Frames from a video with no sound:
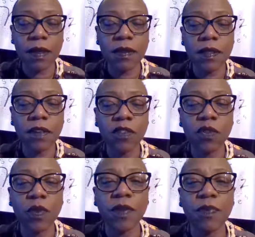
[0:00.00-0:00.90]
in
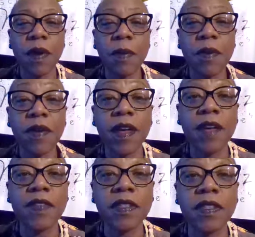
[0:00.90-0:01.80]
touch with a primary
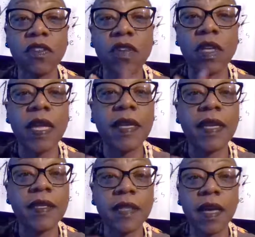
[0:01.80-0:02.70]
care physician,
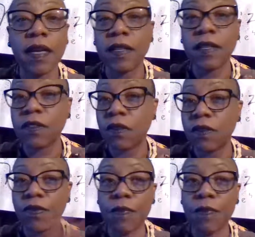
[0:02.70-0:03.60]
and this guy is
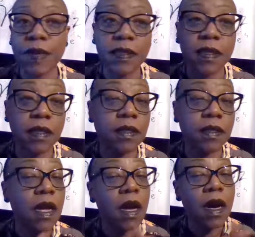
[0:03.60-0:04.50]
starting from basics.
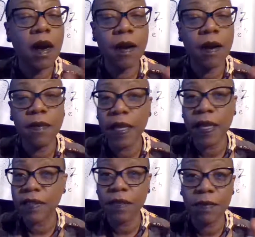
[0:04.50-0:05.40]

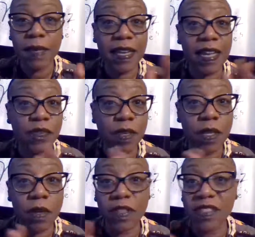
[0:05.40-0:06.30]
Like I said in my last
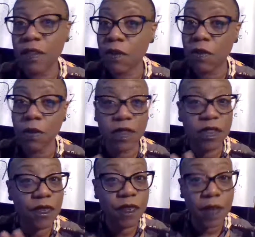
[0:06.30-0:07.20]
video, he's thorough
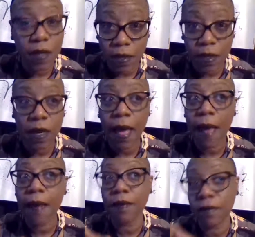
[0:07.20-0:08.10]
as fuck.
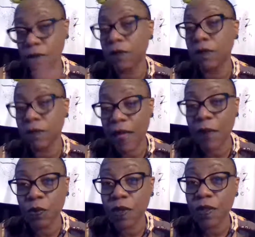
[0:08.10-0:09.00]
So
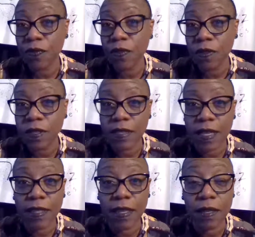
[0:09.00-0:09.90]
that was one of the first things
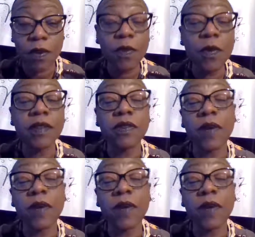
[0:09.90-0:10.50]
I had to get over with. So